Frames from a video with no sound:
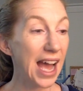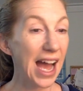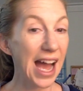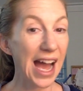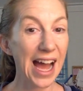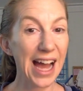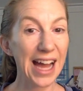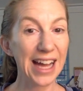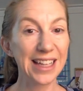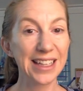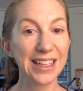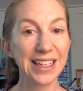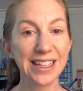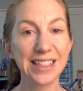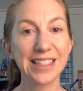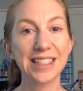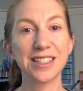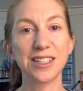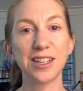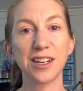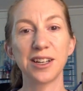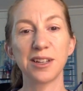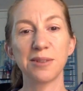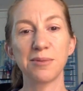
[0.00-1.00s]
I like to
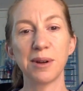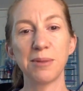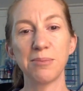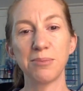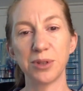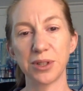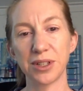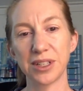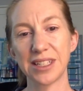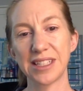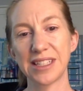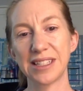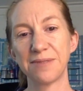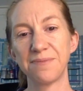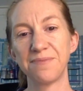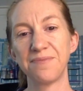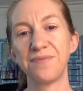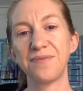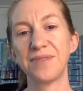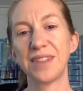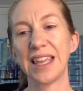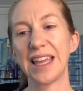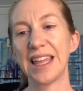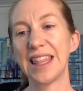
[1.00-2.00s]
talk about books.
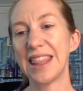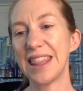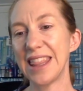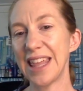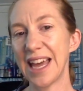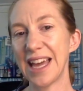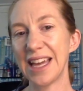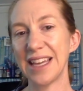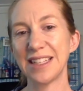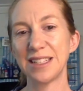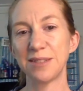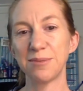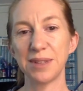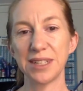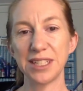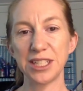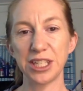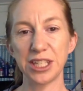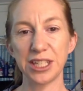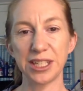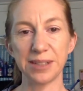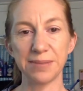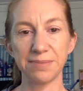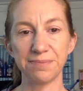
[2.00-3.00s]
That is my
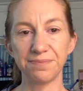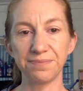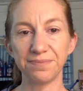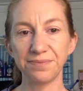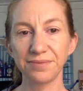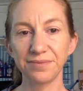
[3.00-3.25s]
jam.